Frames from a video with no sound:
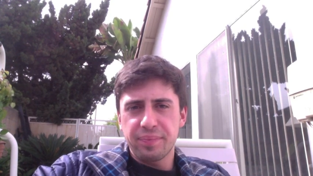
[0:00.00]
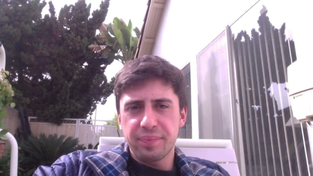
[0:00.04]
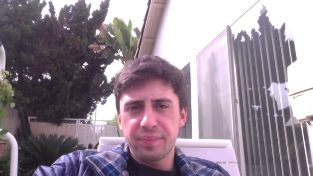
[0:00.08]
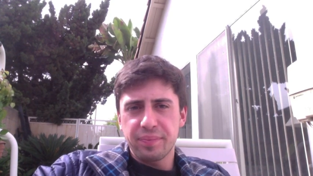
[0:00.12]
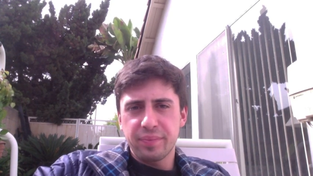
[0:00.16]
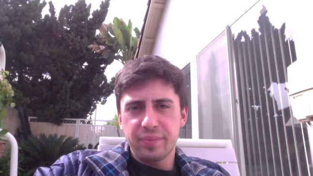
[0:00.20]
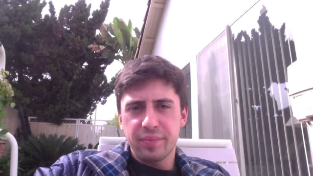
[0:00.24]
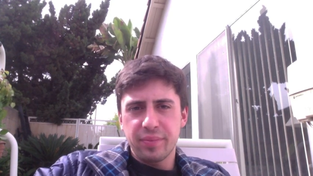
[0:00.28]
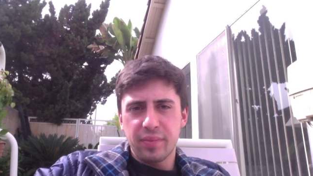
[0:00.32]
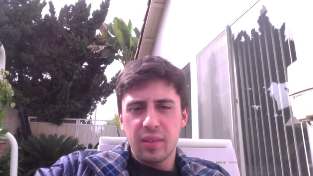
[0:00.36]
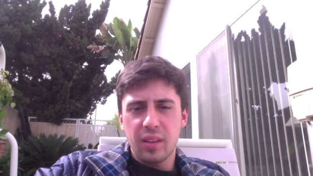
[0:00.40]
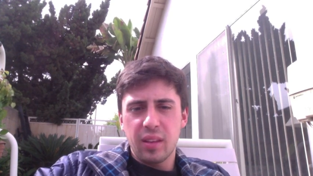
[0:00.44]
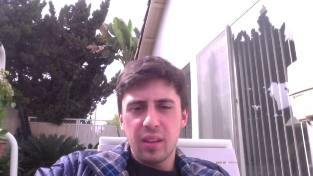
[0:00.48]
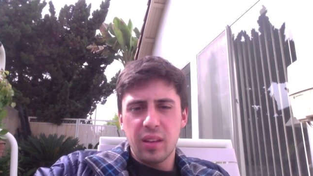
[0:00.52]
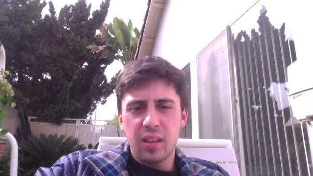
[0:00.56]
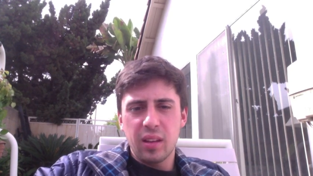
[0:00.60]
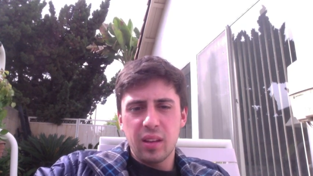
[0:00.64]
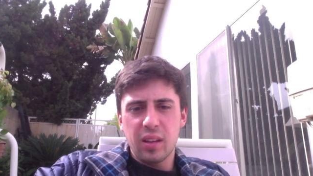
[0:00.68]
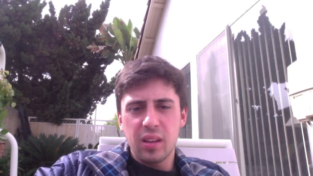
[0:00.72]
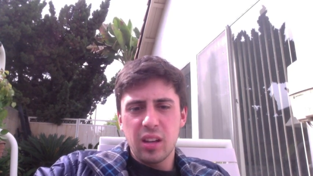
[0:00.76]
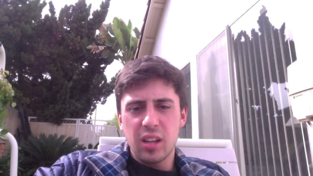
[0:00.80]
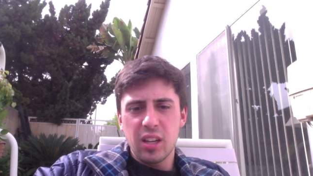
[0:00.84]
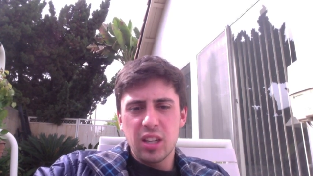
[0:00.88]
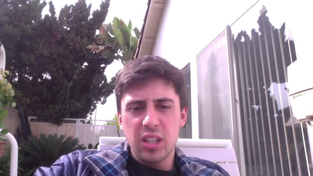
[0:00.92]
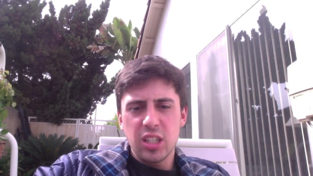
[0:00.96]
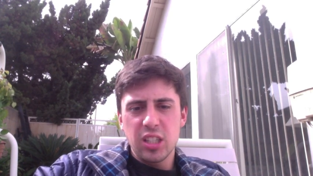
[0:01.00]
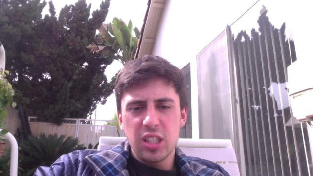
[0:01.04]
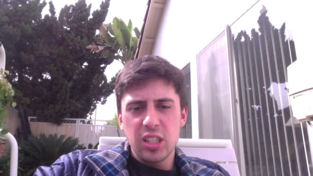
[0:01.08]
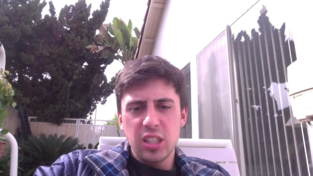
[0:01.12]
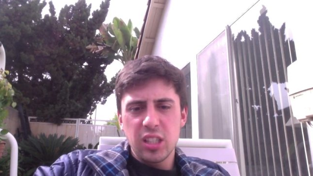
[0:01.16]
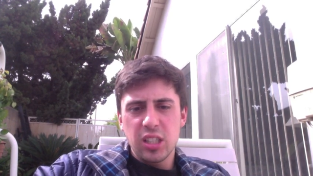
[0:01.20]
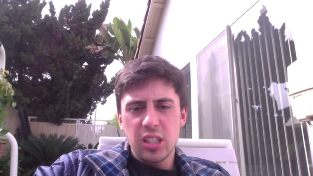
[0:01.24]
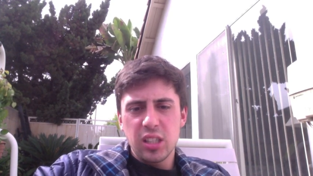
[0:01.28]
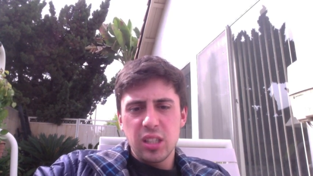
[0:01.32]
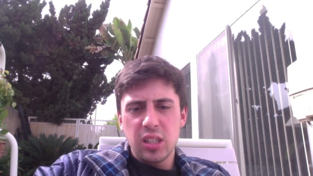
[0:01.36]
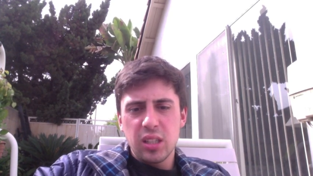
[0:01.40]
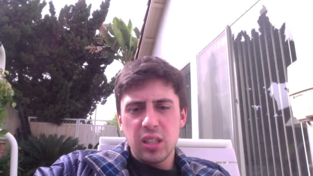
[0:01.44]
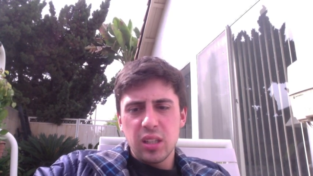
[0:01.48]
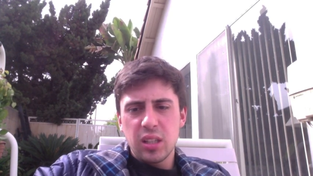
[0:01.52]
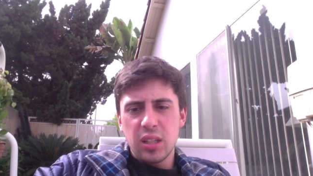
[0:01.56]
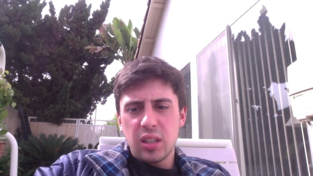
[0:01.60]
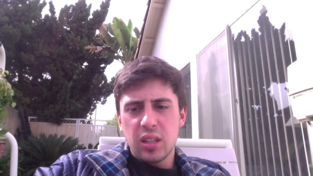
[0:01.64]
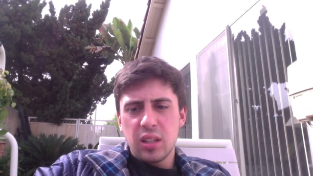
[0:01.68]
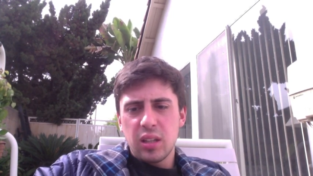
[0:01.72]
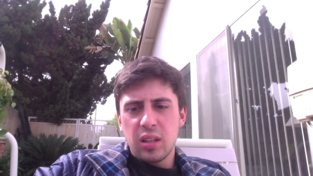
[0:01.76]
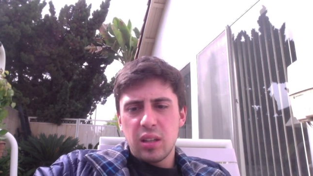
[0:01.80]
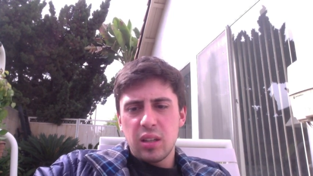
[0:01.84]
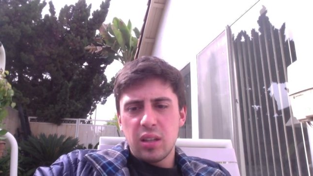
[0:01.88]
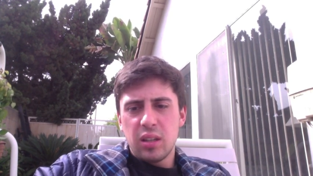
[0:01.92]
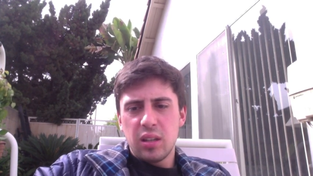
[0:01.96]

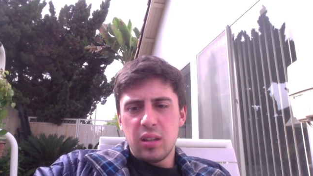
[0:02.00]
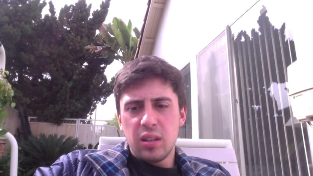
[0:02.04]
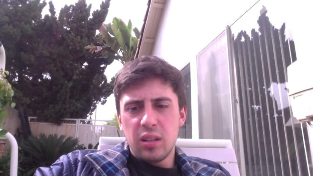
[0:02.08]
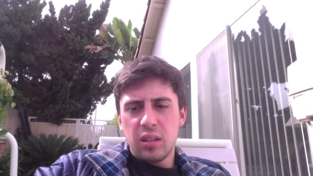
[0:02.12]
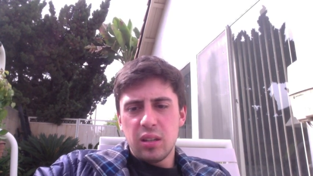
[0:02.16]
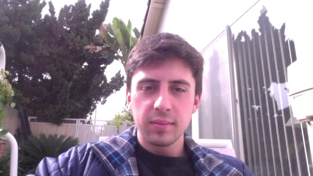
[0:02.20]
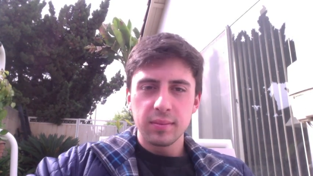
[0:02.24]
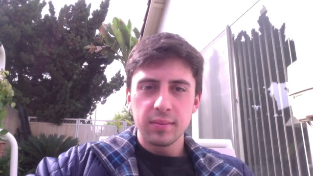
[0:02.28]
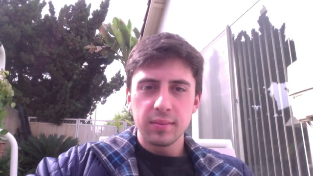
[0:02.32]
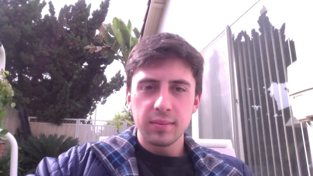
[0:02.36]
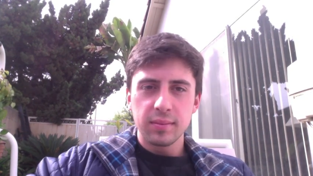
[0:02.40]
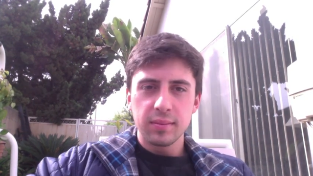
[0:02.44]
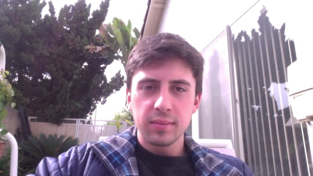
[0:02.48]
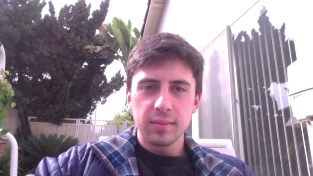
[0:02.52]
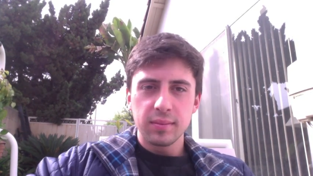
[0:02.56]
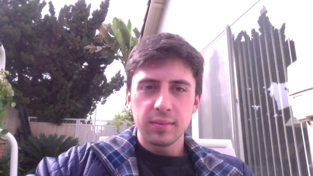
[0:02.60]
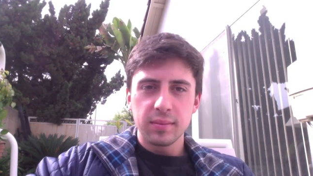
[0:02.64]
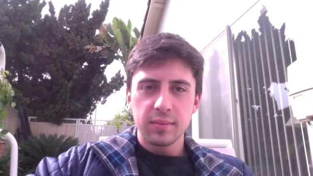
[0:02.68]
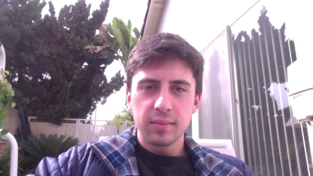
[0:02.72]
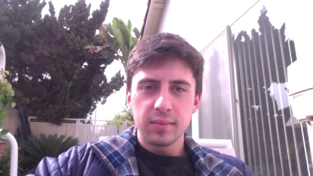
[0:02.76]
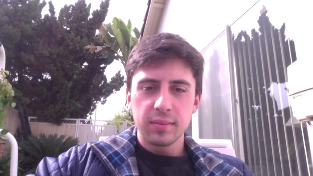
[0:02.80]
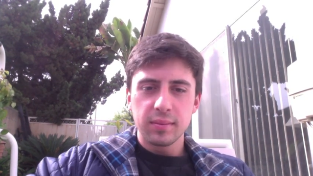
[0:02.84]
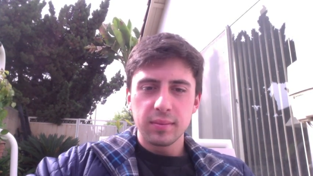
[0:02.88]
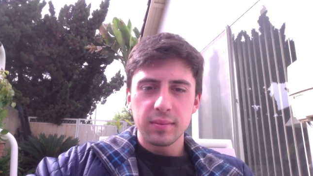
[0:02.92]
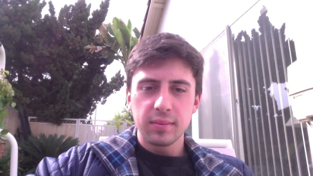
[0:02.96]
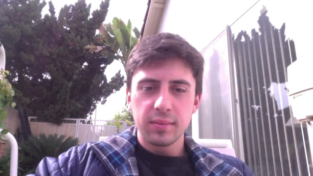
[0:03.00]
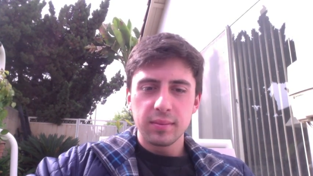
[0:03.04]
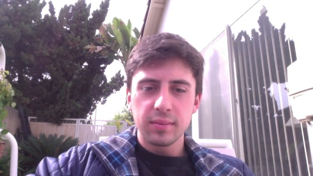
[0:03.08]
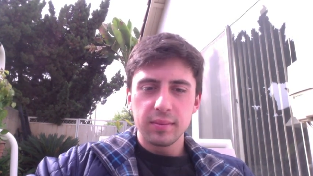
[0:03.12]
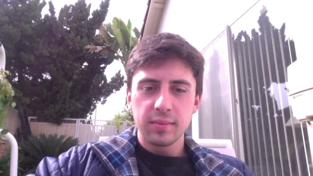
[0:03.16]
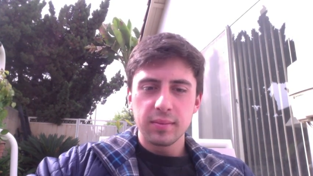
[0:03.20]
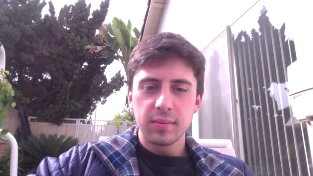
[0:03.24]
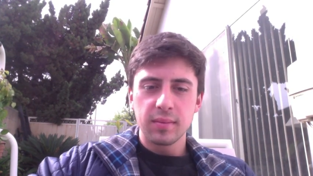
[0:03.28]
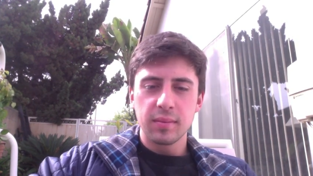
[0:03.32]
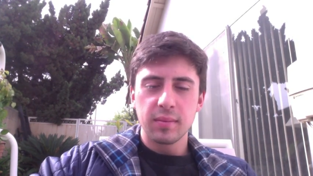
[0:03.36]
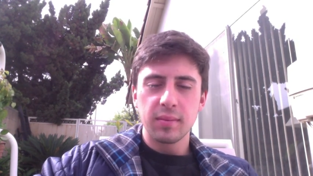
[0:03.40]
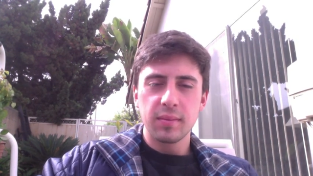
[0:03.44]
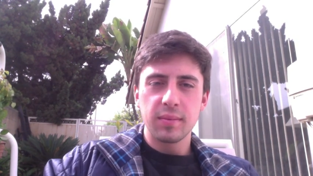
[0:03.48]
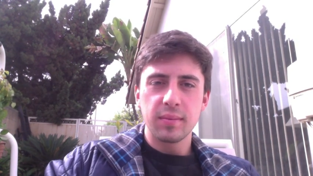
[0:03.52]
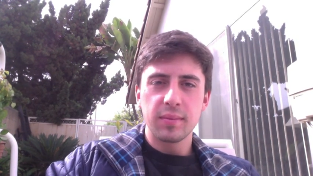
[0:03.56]
Nobody speaks.